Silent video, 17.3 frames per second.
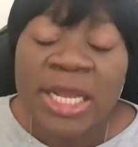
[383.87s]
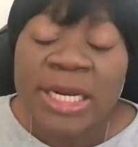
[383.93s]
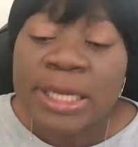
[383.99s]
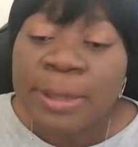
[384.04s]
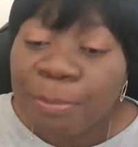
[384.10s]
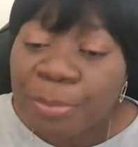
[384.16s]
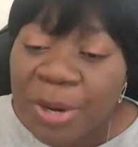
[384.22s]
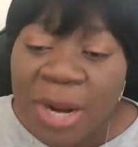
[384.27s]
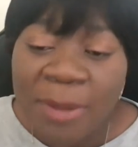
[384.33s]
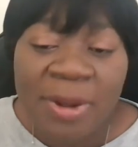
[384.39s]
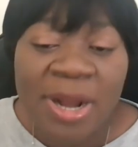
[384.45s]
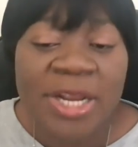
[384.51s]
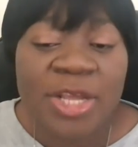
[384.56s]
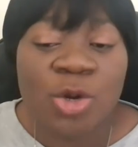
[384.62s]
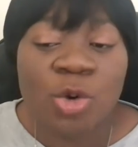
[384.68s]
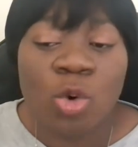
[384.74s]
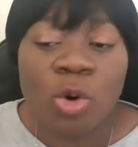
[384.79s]
The
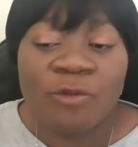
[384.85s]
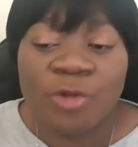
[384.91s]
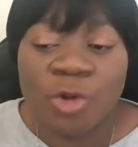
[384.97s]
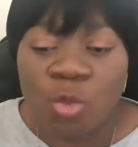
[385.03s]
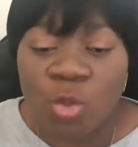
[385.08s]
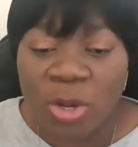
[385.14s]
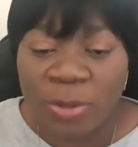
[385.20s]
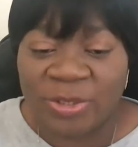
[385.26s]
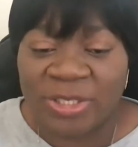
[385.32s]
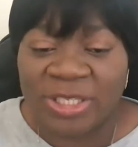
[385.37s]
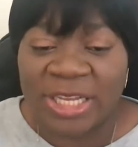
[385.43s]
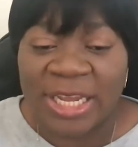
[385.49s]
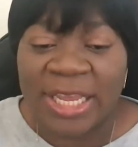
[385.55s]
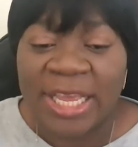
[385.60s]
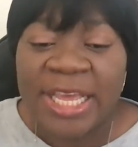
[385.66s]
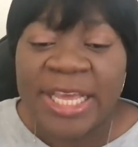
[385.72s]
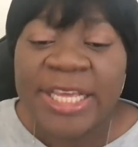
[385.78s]
primary goal of your
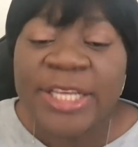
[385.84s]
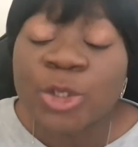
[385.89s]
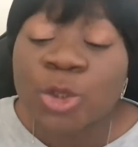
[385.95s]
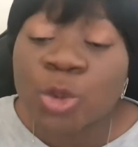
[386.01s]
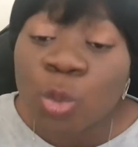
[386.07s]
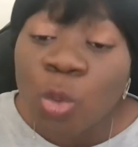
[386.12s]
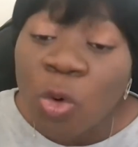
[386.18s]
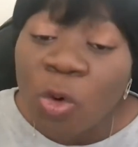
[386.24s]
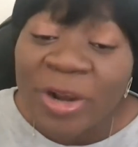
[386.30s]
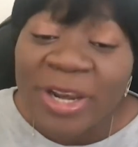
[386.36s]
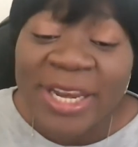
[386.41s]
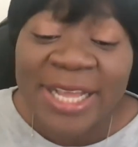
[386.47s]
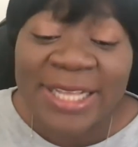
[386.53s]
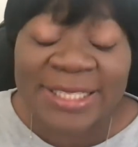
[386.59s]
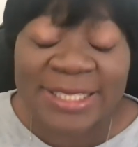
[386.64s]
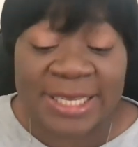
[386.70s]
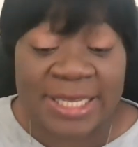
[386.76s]
website is to
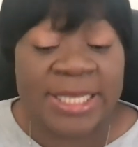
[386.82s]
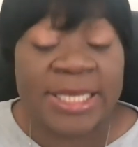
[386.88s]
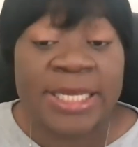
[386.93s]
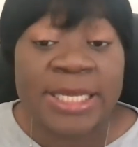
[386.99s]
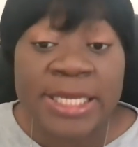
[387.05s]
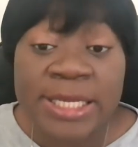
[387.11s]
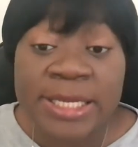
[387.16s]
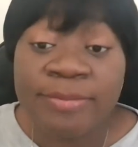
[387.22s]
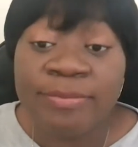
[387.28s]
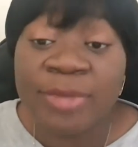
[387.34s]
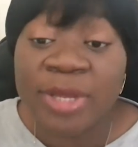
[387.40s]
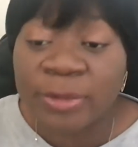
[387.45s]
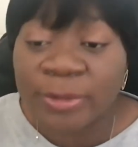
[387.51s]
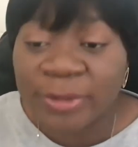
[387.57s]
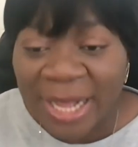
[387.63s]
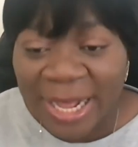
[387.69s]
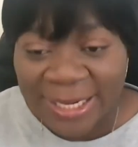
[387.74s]
collect
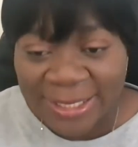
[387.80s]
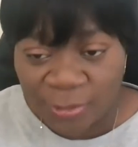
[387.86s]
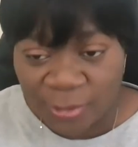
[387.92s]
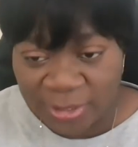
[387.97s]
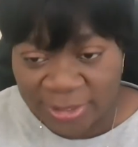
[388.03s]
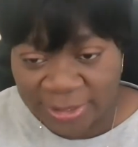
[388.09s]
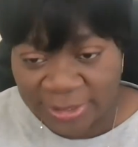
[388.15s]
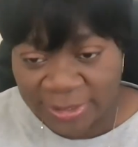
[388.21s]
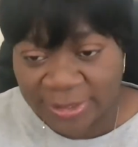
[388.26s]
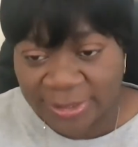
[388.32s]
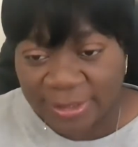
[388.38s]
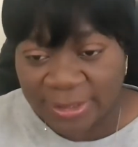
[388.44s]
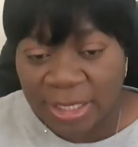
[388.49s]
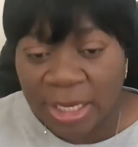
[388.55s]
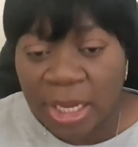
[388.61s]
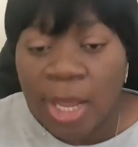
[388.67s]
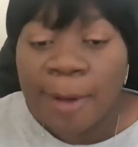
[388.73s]
email
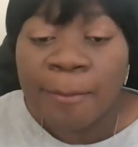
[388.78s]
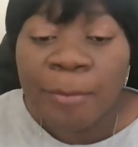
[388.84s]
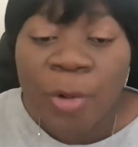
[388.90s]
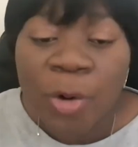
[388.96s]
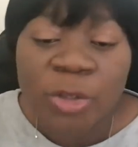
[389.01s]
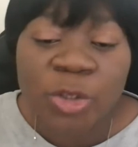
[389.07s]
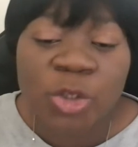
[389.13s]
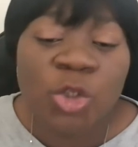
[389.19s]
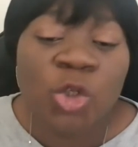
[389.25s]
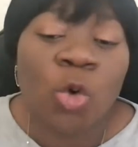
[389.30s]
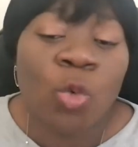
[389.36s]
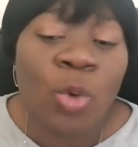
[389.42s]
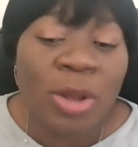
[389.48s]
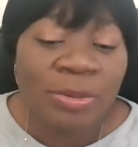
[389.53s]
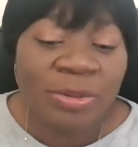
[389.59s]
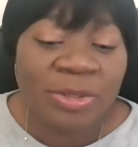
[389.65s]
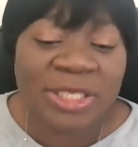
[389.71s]
addresses, but your
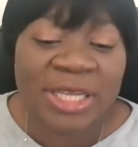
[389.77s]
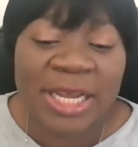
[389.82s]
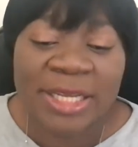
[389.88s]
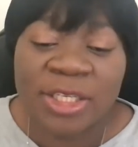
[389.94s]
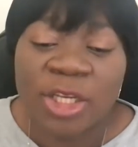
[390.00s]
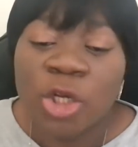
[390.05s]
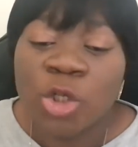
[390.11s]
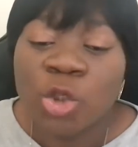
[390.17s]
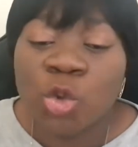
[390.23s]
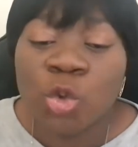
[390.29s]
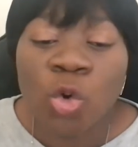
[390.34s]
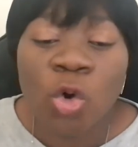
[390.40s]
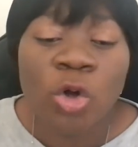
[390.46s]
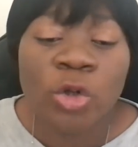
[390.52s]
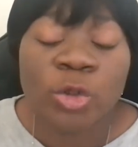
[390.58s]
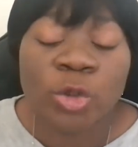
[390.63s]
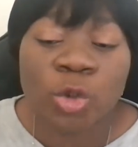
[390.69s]
website should
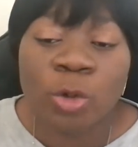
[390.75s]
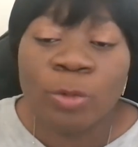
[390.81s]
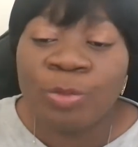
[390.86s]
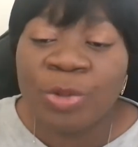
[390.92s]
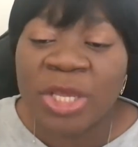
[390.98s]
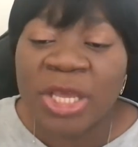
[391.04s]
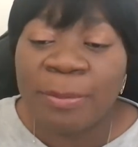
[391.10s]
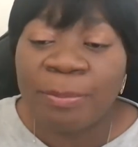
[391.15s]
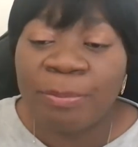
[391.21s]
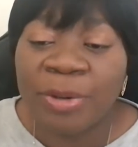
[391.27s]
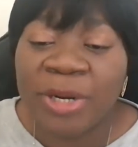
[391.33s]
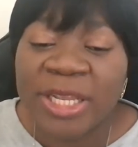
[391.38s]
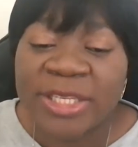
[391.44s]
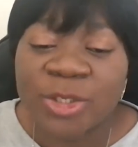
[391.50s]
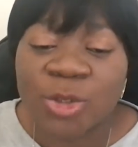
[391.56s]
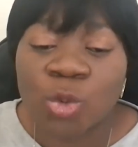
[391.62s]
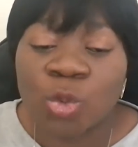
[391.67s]
also be a
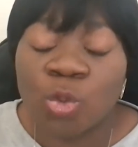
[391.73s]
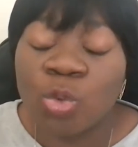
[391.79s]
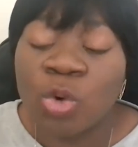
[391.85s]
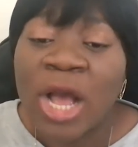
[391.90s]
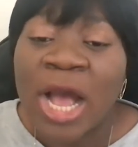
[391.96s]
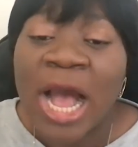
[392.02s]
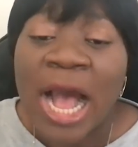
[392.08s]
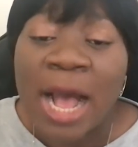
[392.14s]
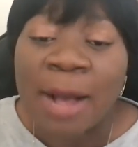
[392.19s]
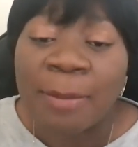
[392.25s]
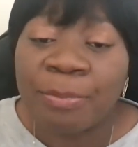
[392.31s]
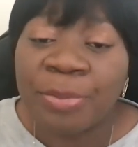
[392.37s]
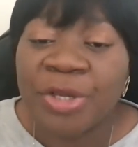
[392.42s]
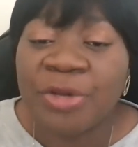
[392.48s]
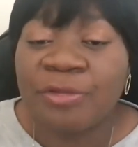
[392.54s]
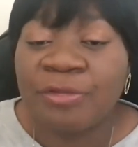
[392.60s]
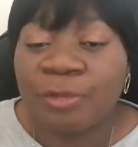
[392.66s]
place to
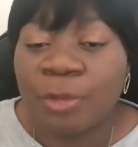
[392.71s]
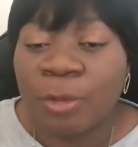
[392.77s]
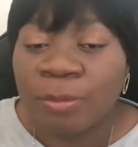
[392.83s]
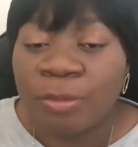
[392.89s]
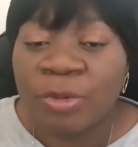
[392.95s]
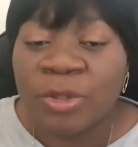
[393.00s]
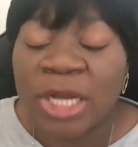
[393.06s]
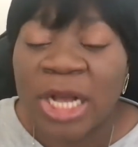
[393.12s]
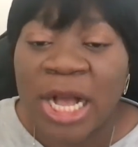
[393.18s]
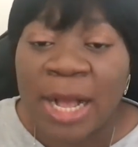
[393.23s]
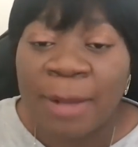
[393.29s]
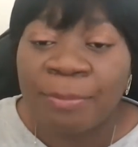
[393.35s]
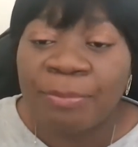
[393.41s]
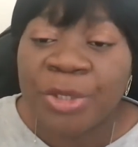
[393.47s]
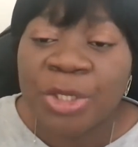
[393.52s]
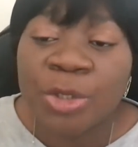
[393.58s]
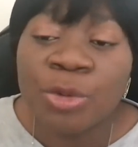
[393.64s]

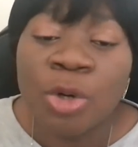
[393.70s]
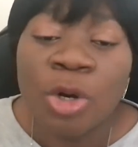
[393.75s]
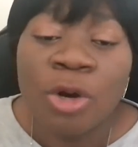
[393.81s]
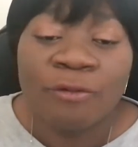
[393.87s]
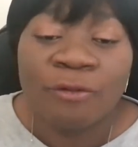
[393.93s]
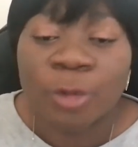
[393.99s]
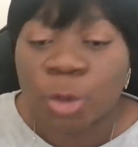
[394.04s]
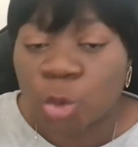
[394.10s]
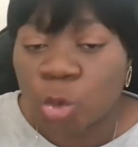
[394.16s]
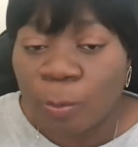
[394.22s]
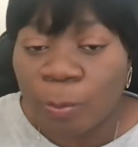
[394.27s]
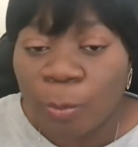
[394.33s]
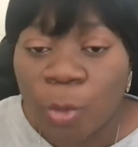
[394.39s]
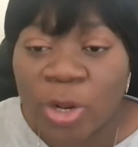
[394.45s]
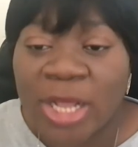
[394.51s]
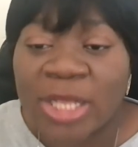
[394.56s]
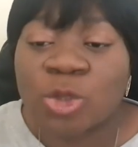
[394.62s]
appeal for
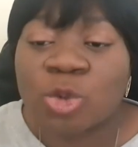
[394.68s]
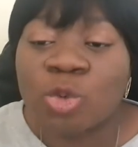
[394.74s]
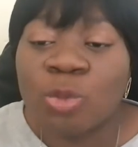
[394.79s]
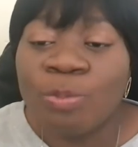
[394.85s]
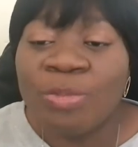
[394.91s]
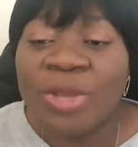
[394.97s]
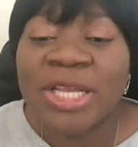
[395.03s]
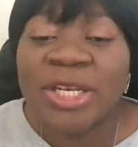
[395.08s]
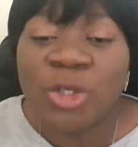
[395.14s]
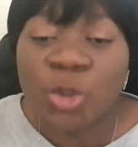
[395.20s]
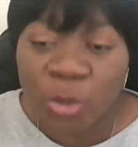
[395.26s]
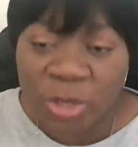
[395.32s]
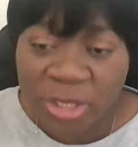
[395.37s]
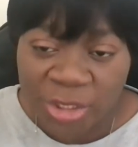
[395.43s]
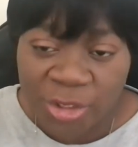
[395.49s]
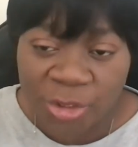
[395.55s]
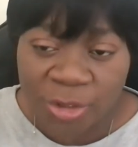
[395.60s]
supporters to make
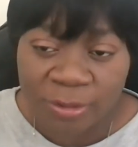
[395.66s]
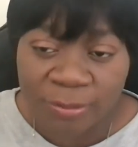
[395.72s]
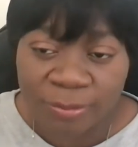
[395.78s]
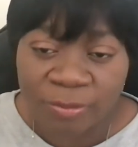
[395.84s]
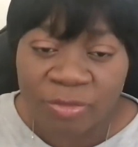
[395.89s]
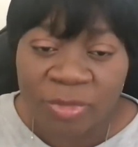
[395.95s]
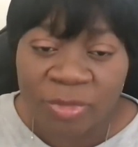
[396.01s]
donations.